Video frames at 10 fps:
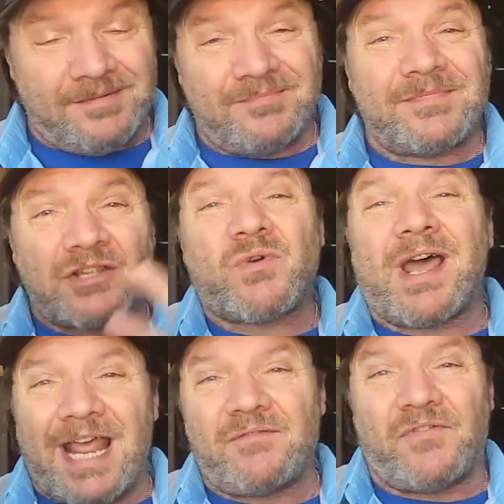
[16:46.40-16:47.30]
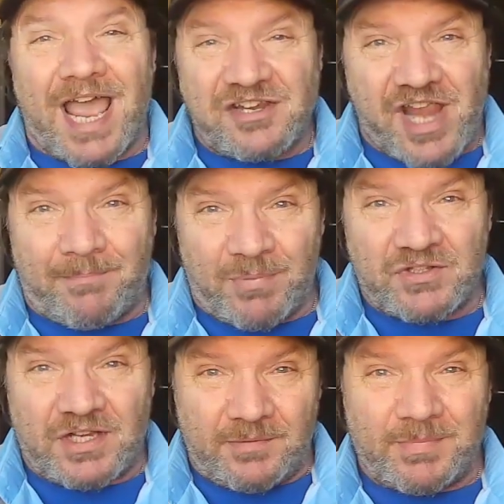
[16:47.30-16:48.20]
That's why that flash happens
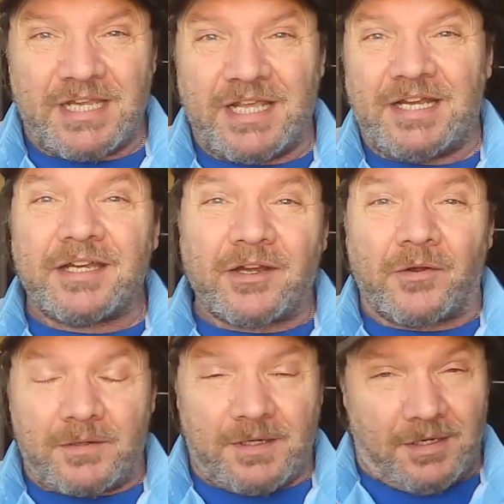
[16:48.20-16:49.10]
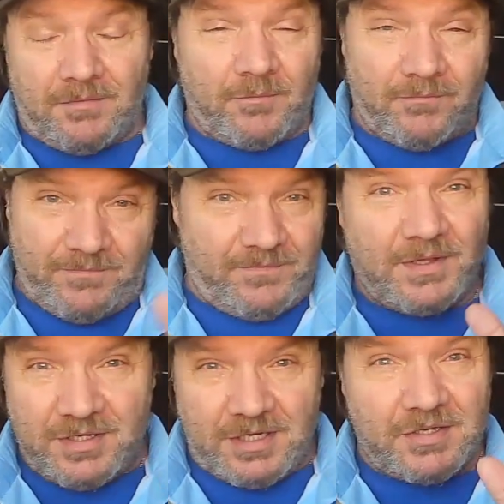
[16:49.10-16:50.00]
at the beginning here of
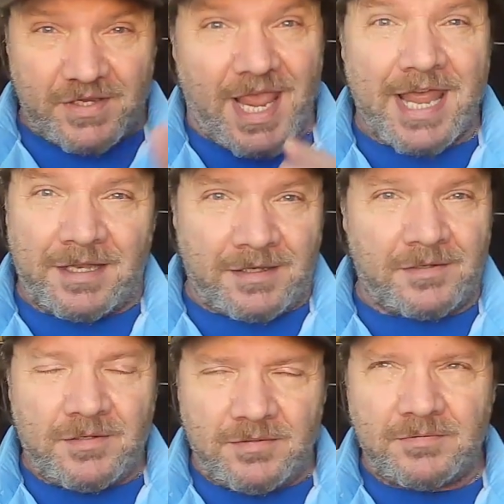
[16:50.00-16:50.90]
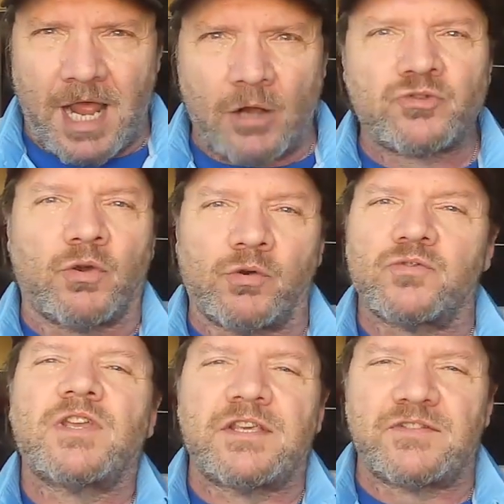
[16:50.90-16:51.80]
these end
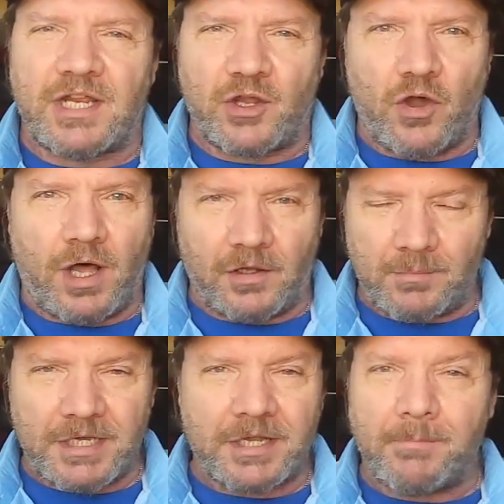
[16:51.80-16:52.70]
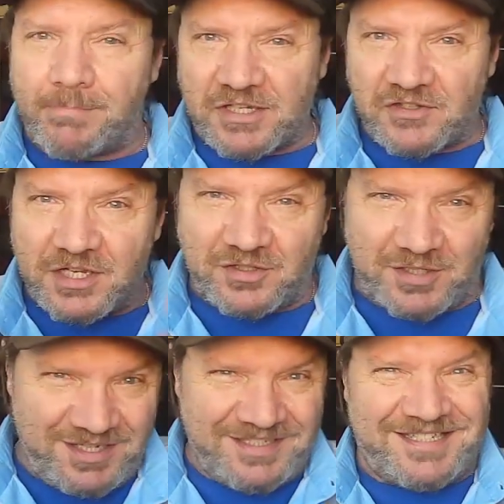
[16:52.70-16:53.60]
outros, as they call them in the business.
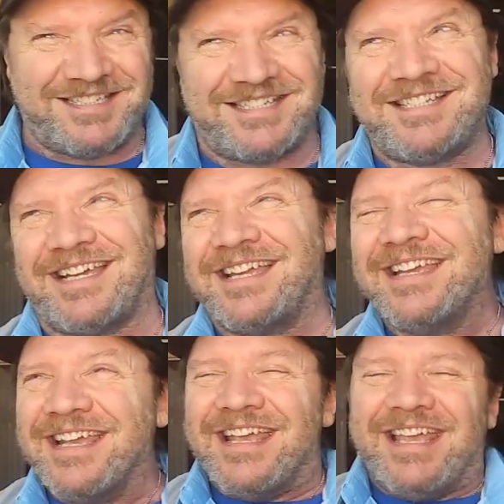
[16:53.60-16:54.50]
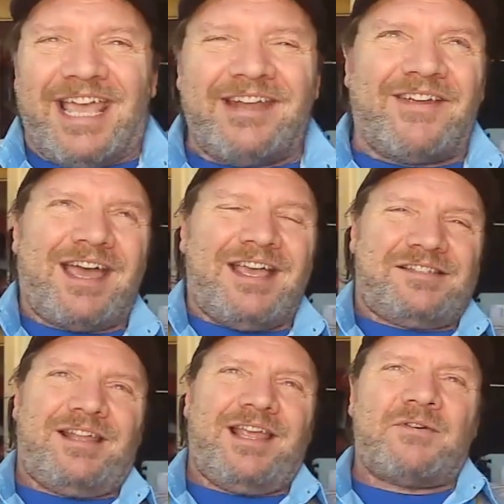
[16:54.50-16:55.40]
Anyway, guys,
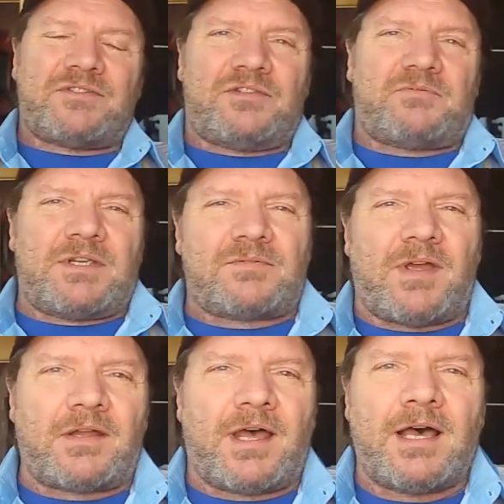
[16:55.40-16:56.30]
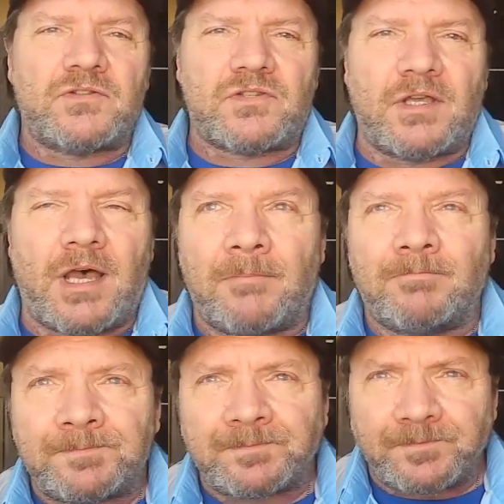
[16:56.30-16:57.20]
that was this week's Around the House.
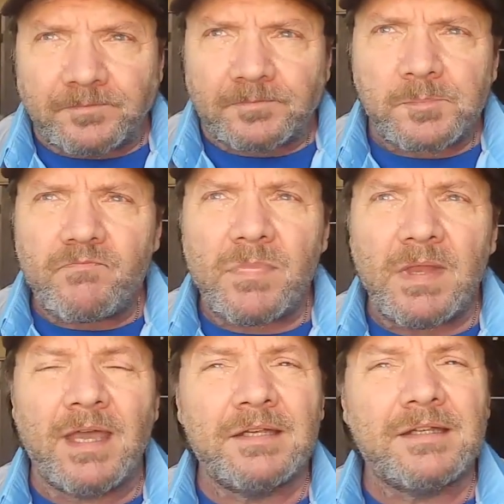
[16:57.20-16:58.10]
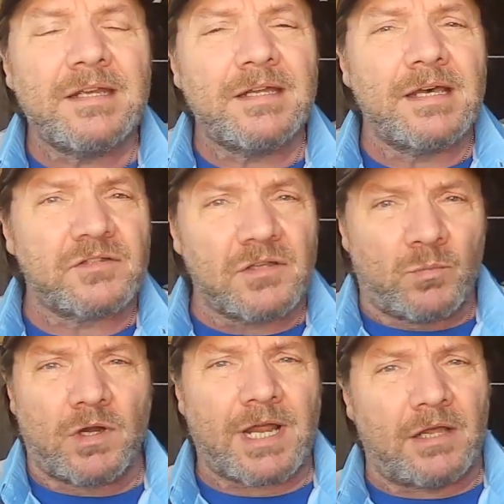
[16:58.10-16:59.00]
I did some
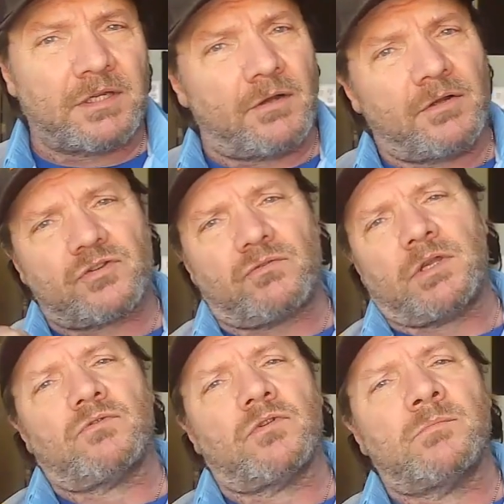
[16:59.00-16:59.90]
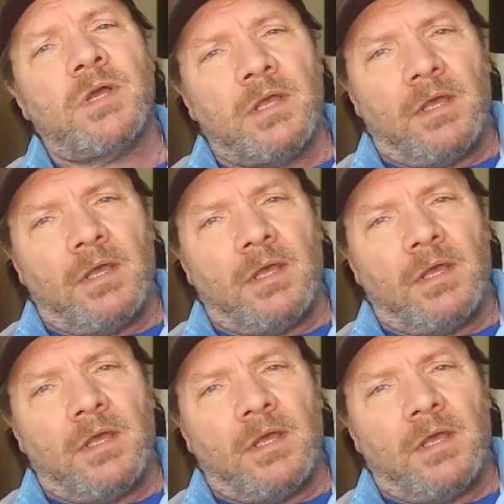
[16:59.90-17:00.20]
work out there in the screen room.